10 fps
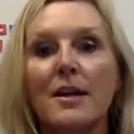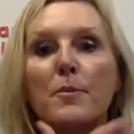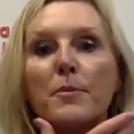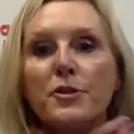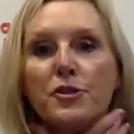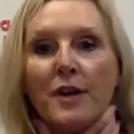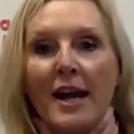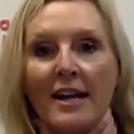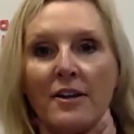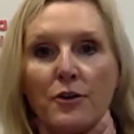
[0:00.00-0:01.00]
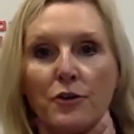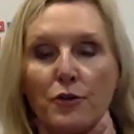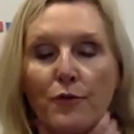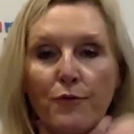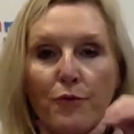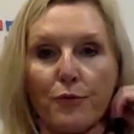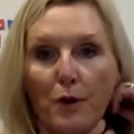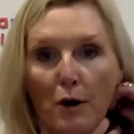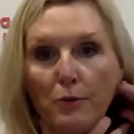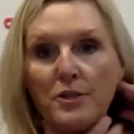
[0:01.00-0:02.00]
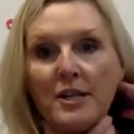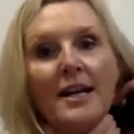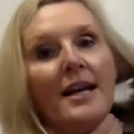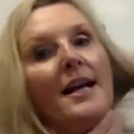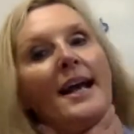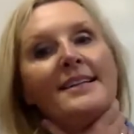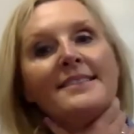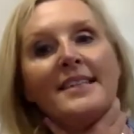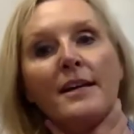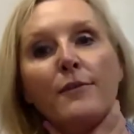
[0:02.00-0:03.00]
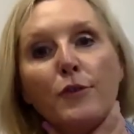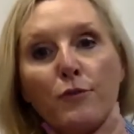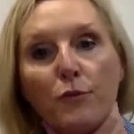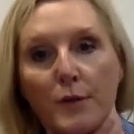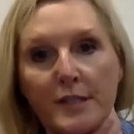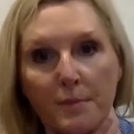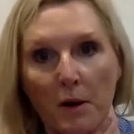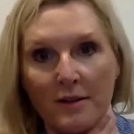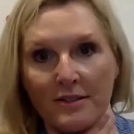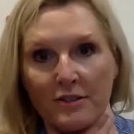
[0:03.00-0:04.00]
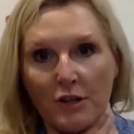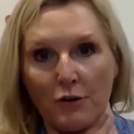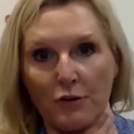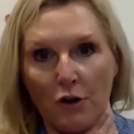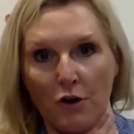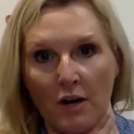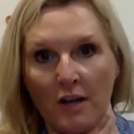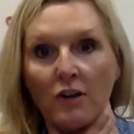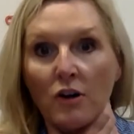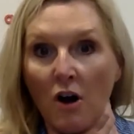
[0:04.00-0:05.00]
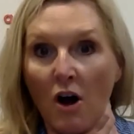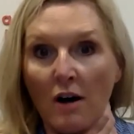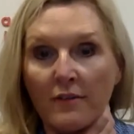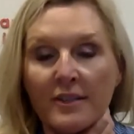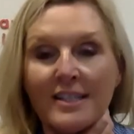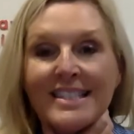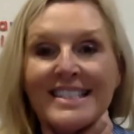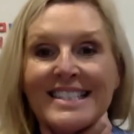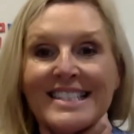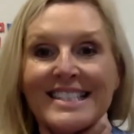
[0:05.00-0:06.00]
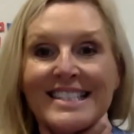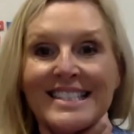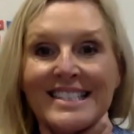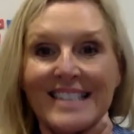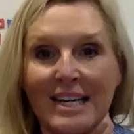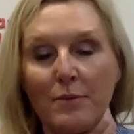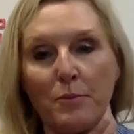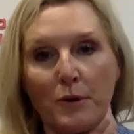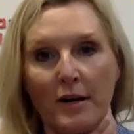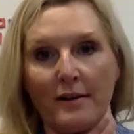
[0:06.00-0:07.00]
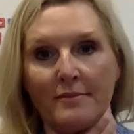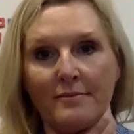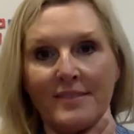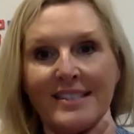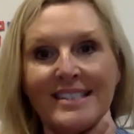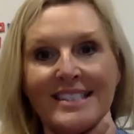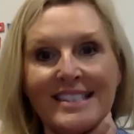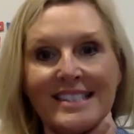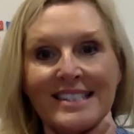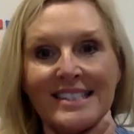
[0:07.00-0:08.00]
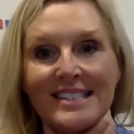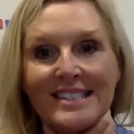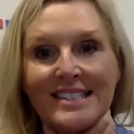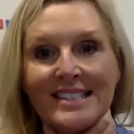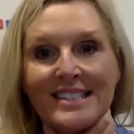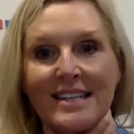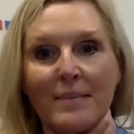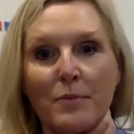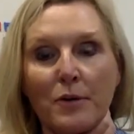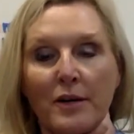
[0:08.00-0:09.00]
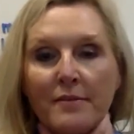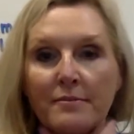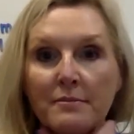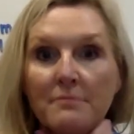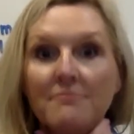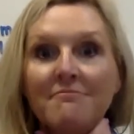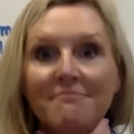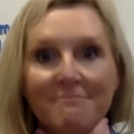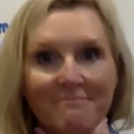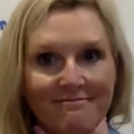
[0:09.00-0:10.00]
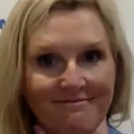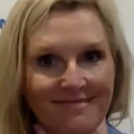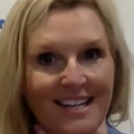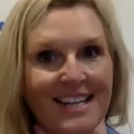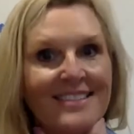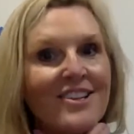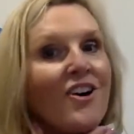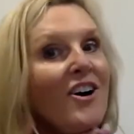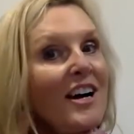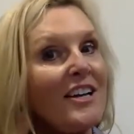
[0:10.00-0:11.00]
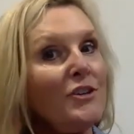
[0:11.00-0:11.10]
Put your hand on your throat and see if your voice box is turned on or off. Zebra, zebra. It's on.